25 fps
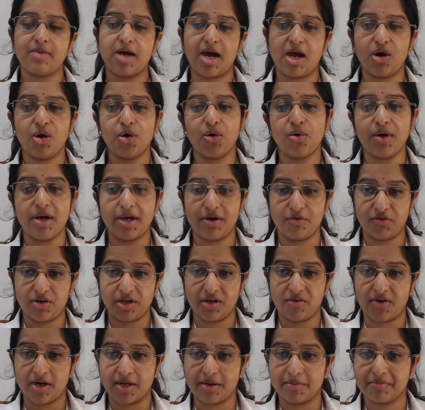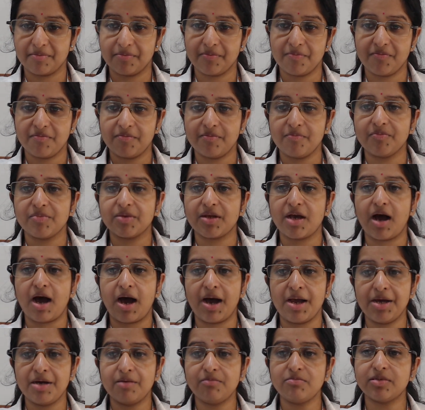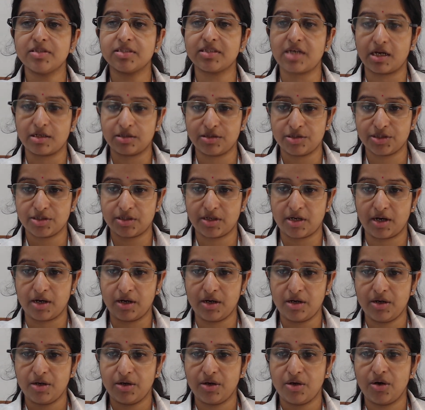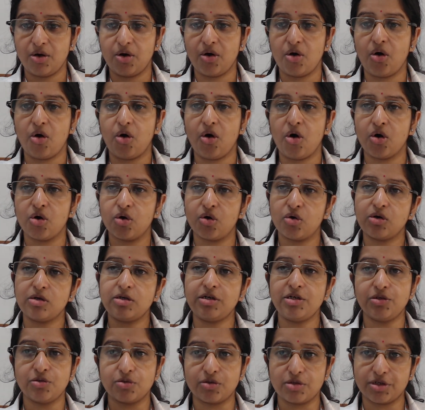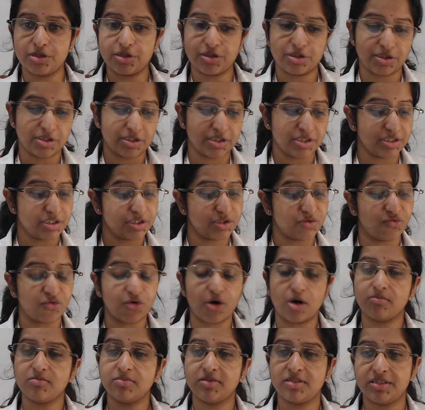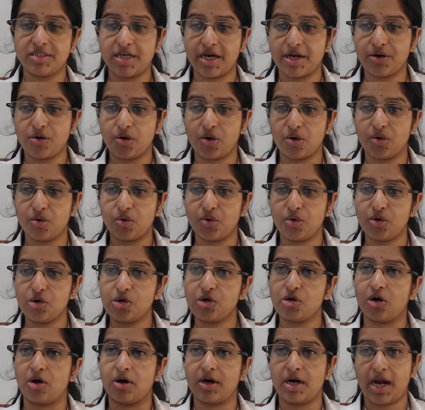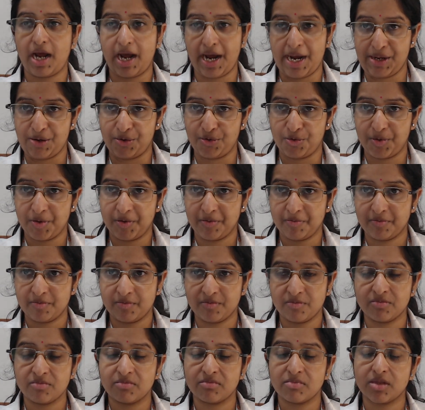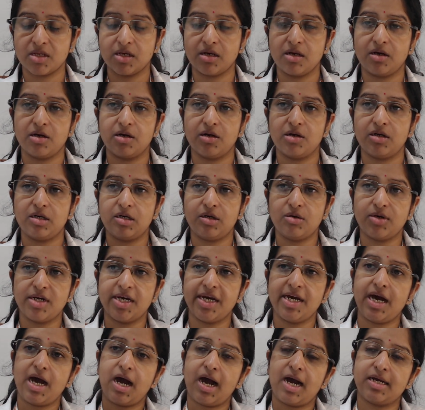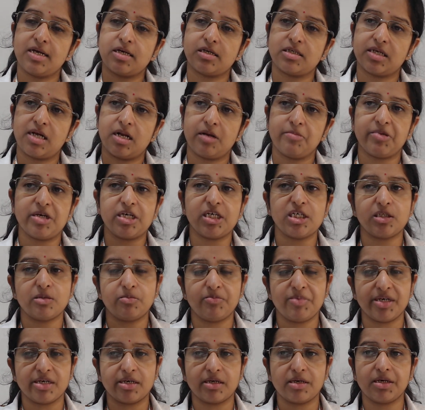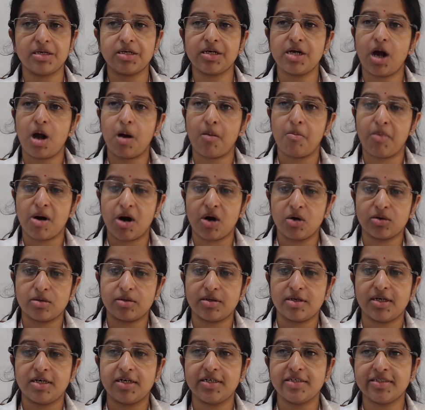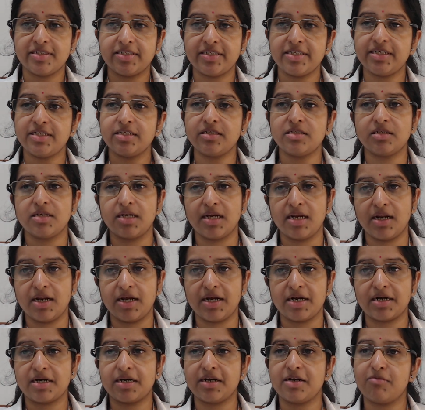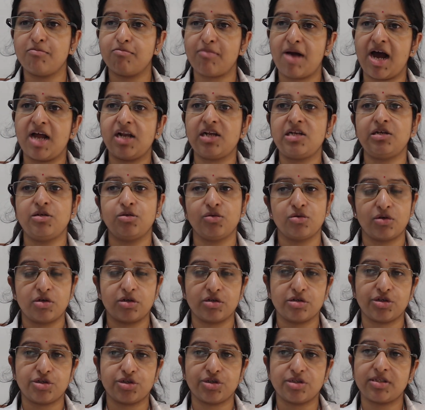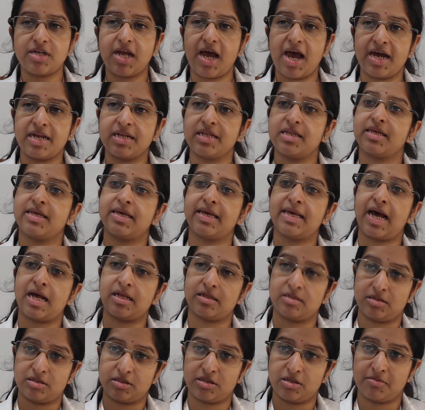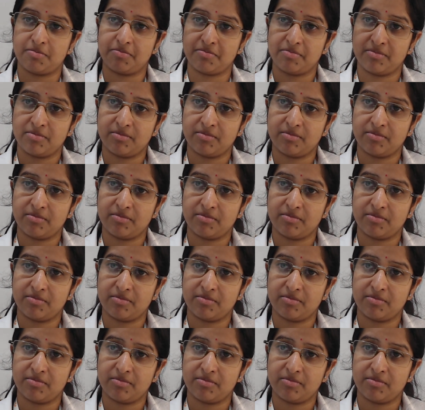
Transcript: Hello everyone. I am Sanjana, Onco nutritionist from ZenOnco.io. Today I shall be speaking about disease related malnutrition and cancer.